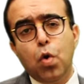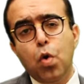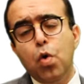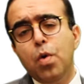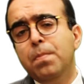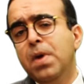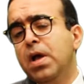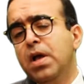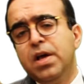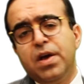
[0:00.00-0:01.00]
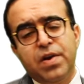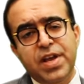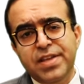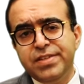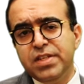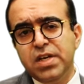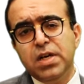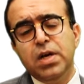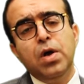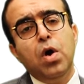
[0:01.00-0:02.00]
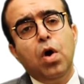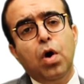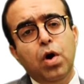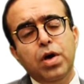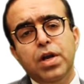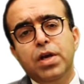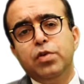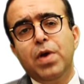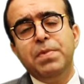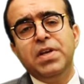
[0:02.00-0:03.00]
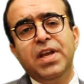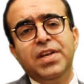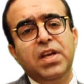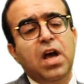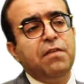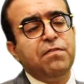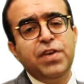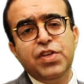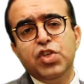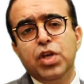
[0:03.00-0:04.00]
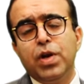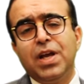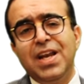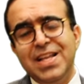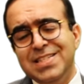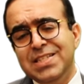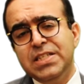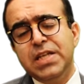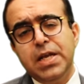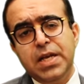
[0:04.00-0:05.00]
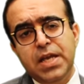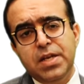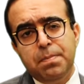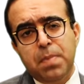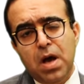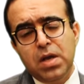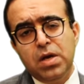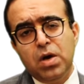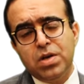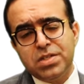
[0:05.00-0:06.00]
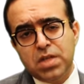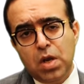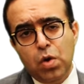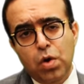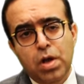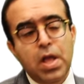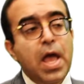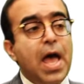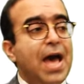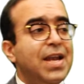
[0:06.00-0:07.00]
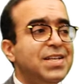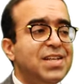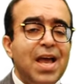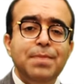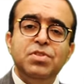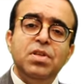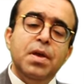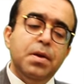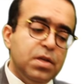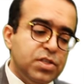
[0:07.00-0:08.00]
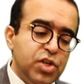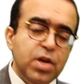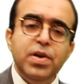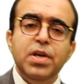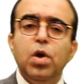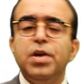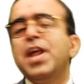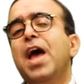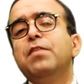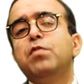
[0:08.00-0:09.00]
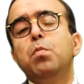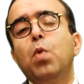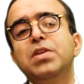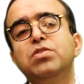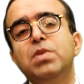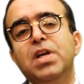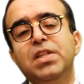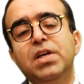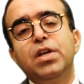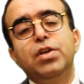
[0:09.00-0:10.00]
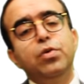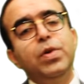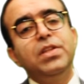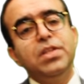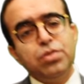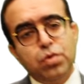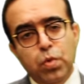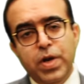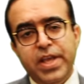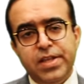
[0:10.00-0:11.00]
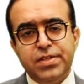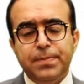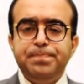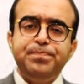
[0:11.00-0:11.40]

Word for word: comb, razor, or you have been getting a facial or a cleansing done in a parlor or a salon, and at times children contact from one to another during the school days.